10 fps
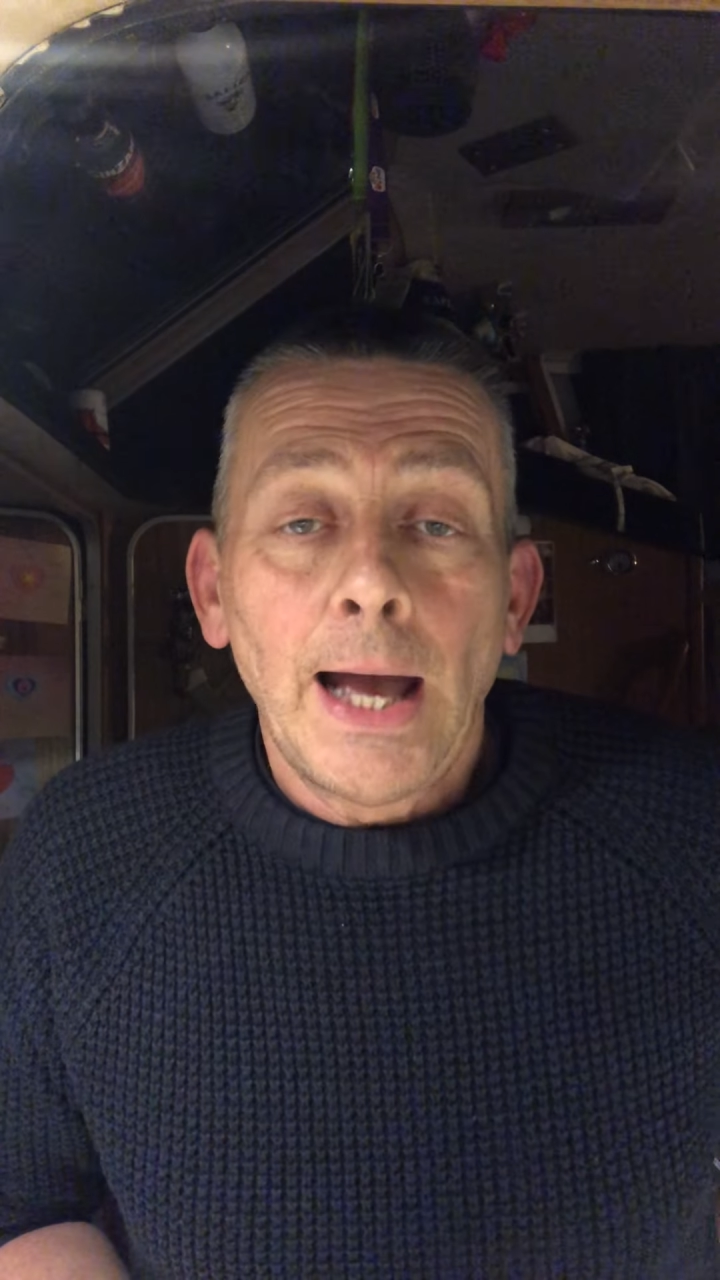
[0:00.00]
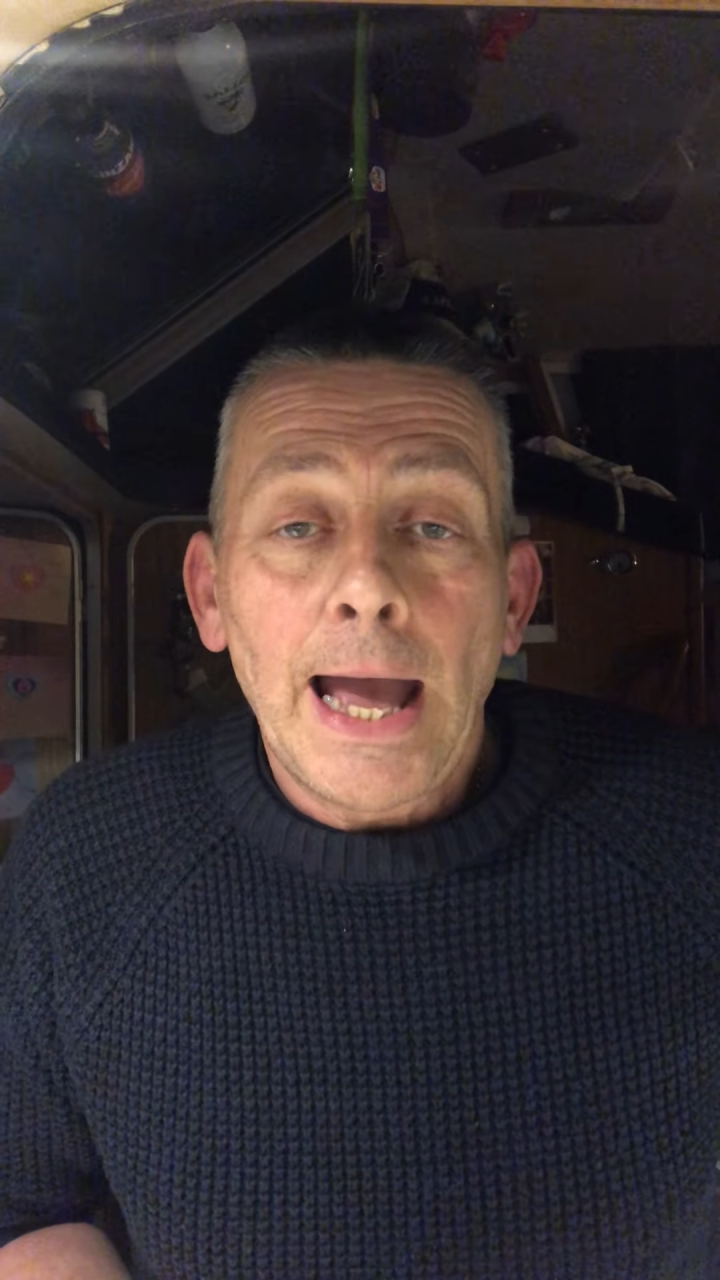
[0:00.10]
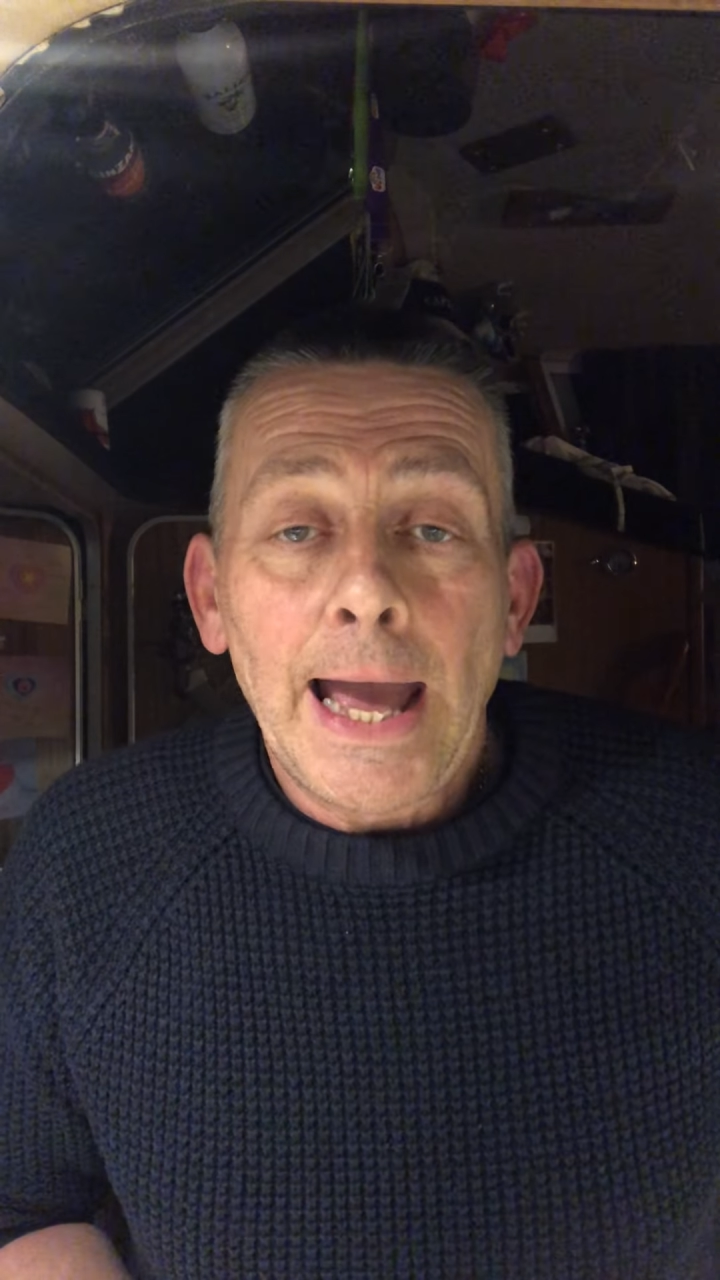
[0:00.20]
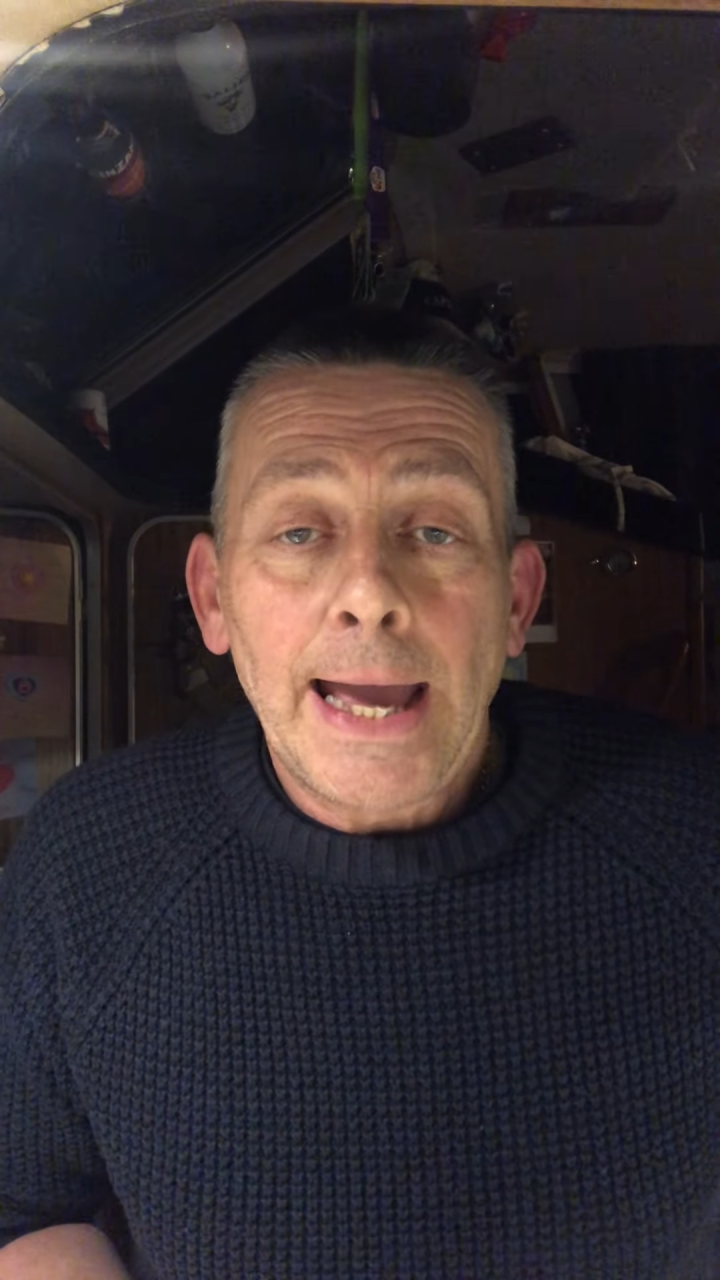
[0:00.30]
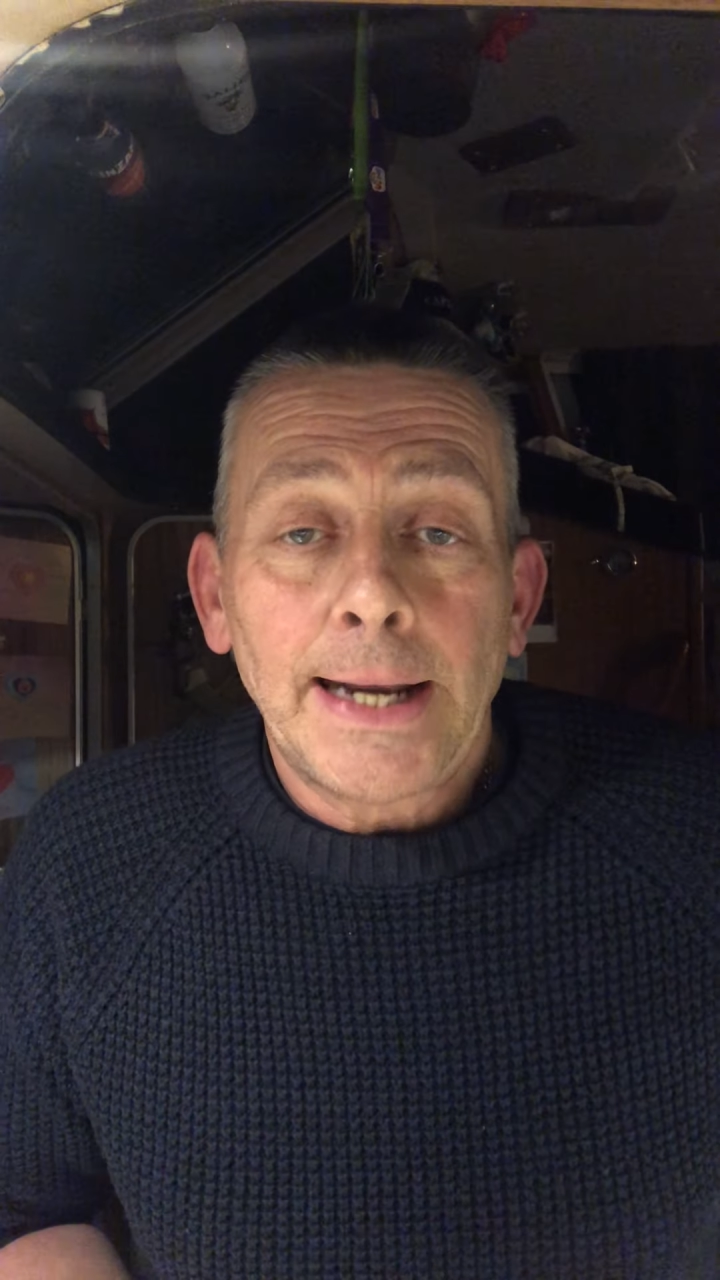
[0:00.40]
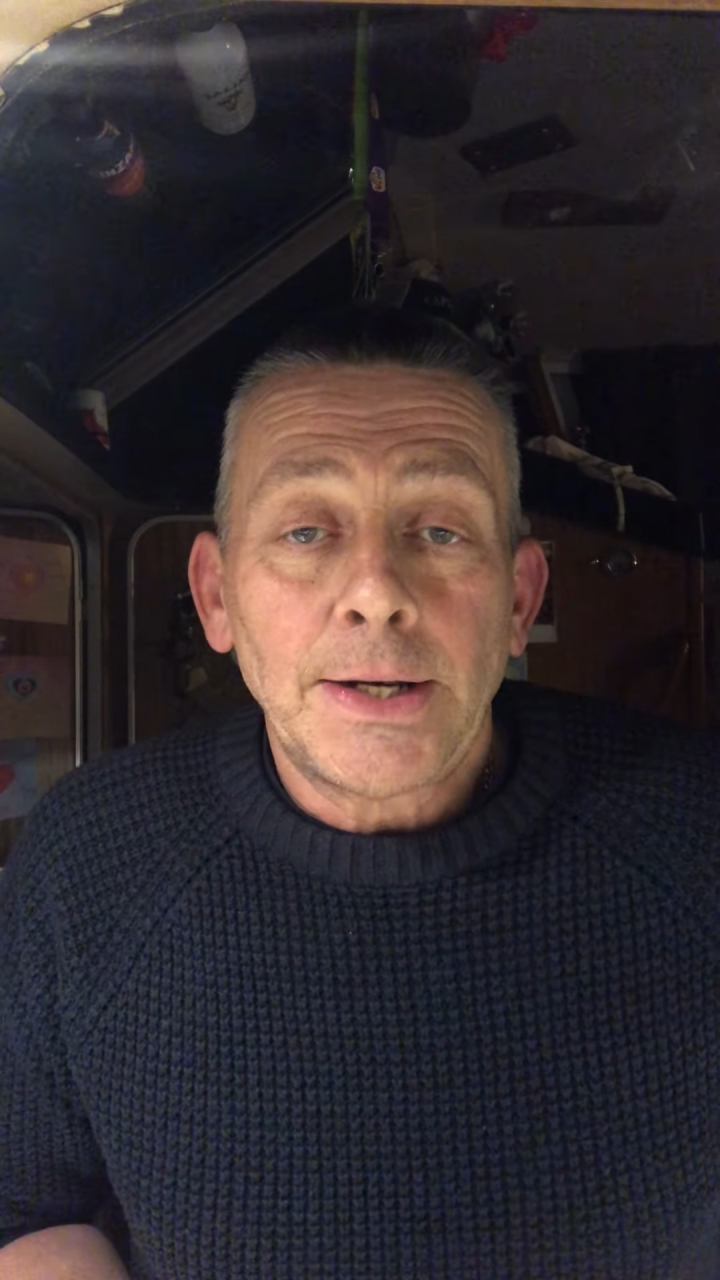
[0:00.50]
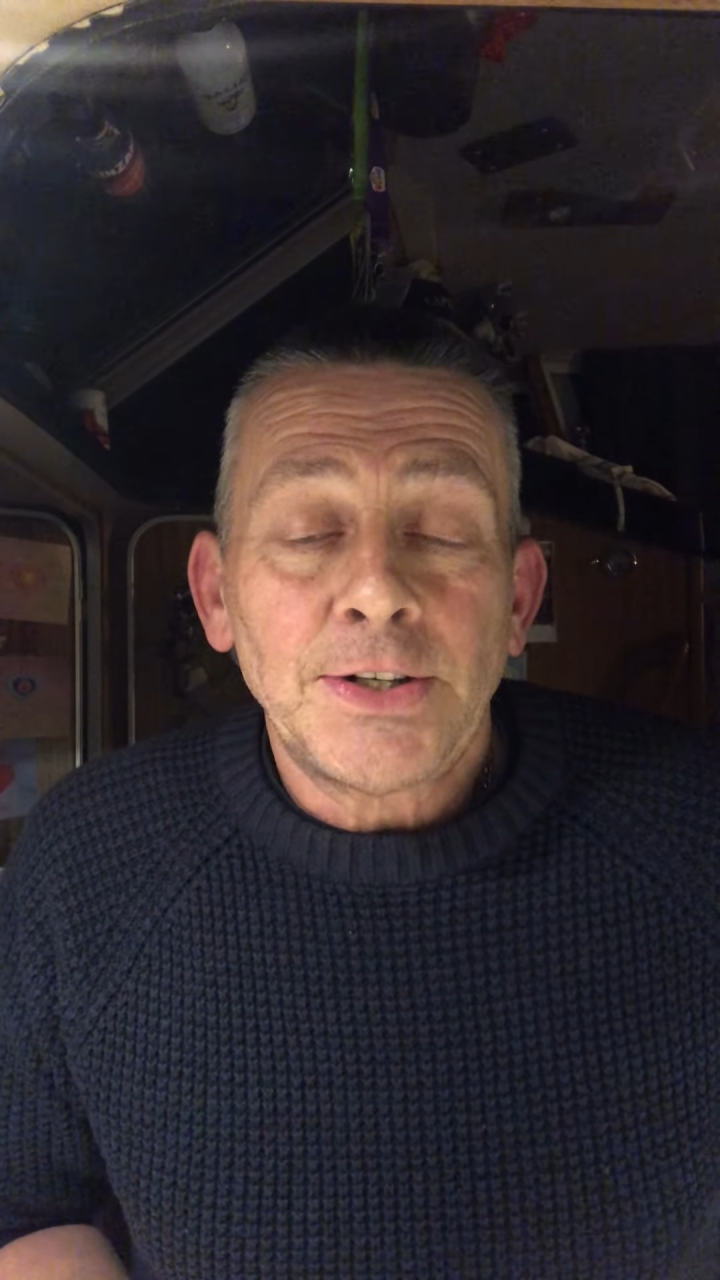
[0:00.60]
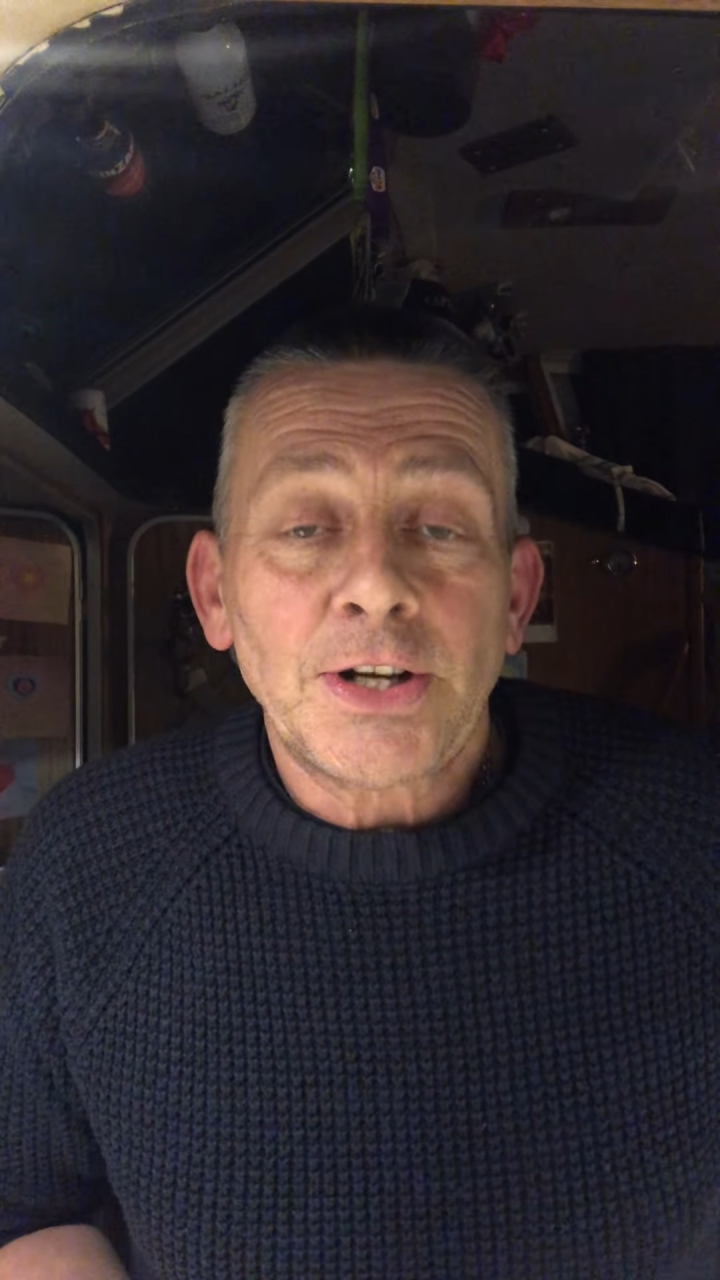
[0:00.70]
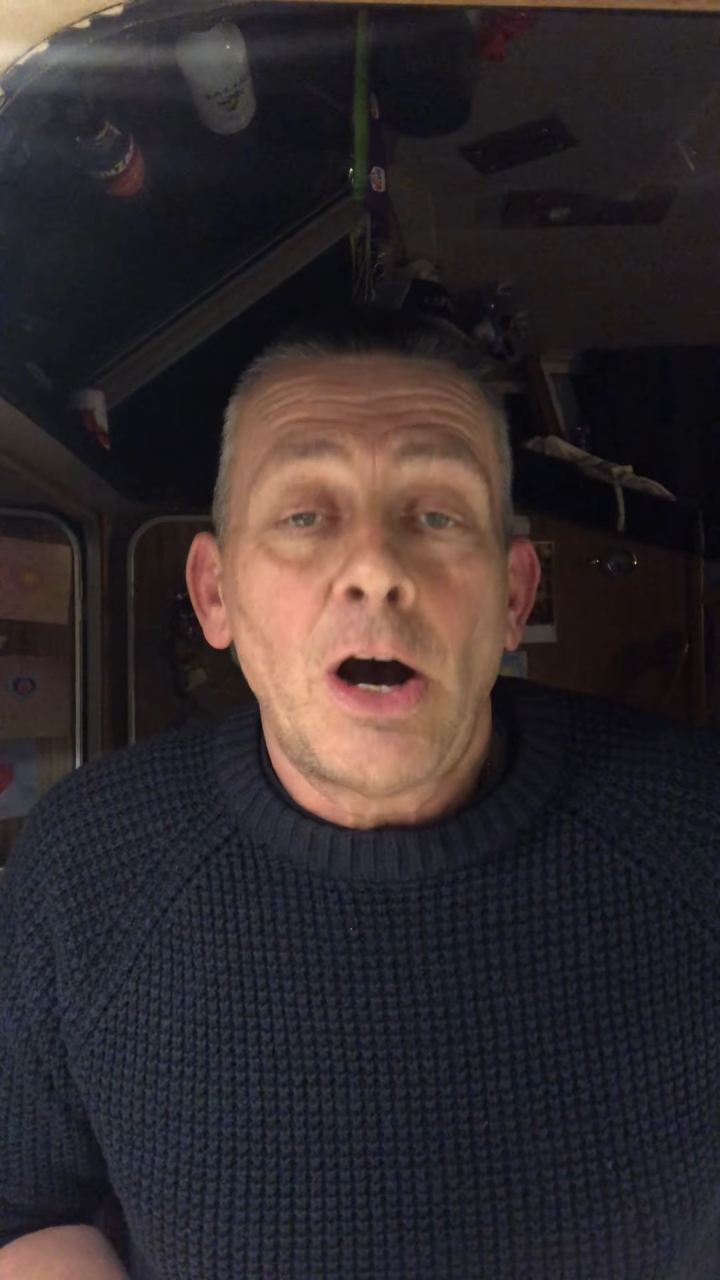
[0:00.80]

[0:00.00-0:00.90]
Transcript: and